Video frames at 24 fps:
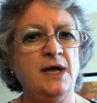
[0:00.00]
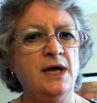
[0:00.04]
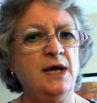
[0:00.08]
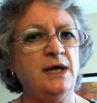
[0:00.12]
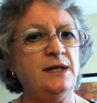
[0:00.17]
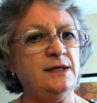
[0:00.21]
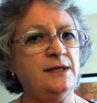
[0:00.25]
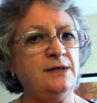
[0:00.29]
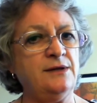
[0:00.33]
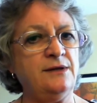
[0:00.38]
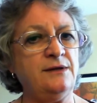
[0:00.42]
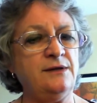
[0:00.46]

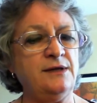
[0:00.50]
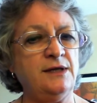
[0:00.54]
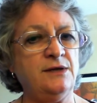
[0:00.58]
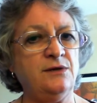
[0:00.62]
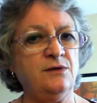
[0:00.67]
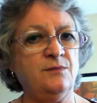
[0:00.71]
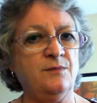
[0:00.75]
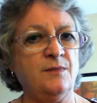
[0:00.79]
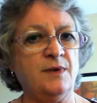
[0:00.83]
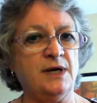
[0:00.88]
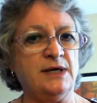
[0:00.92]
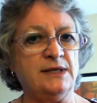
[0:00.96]
Another
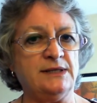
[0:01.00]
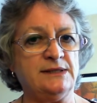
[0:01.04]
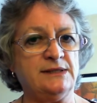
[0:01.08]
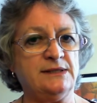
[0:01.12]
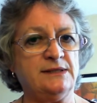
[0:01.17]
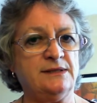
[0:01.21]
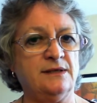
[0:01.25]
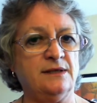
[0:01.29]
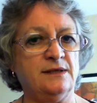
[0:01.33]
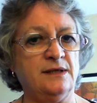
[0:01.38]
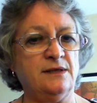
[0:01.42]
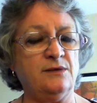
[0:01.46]

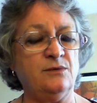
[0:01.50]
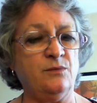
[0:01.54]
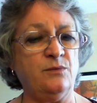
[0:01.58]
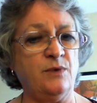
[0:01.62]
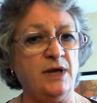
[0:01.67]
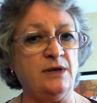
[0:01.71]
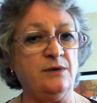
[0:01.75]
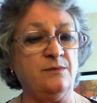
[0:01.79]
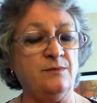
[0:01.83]
way